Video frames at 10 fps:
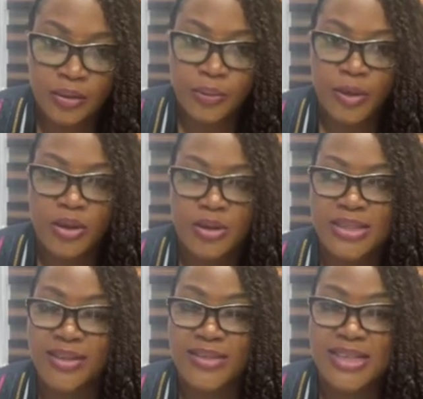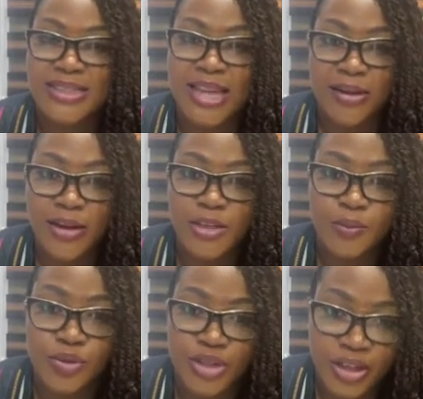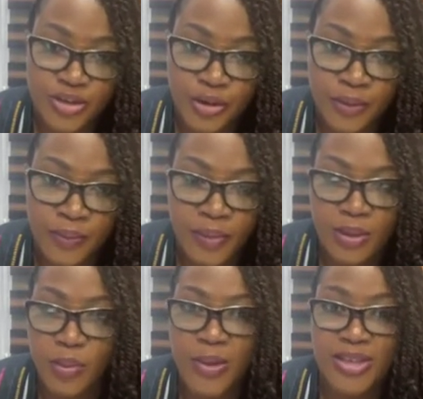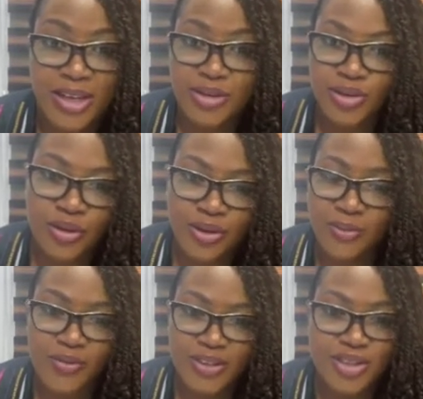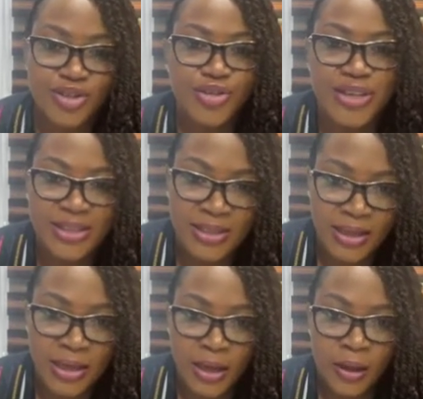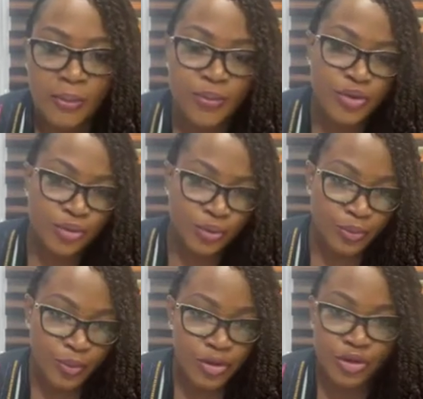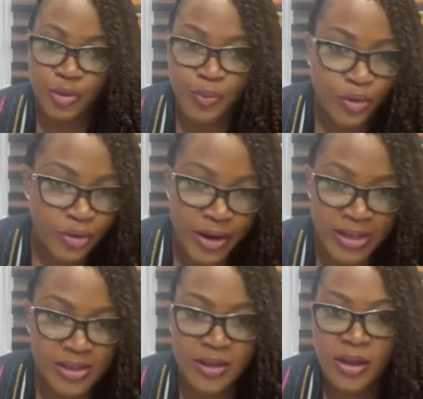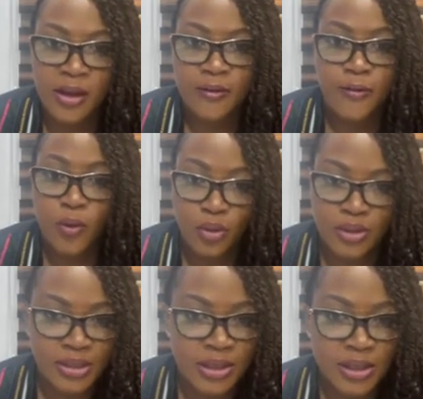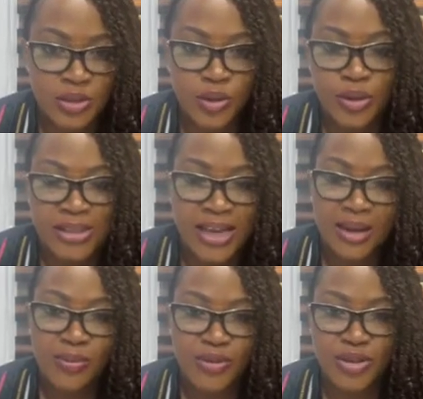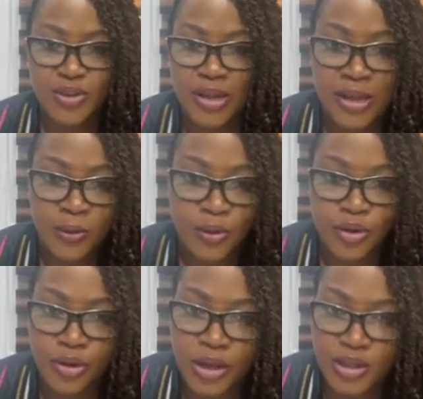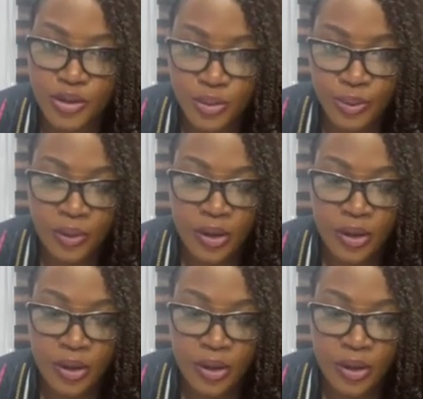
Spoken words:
because there is a direct projection. The moment you are done, you're moving straight to your progress forward. So is that you're moving to a year 1 or year 2,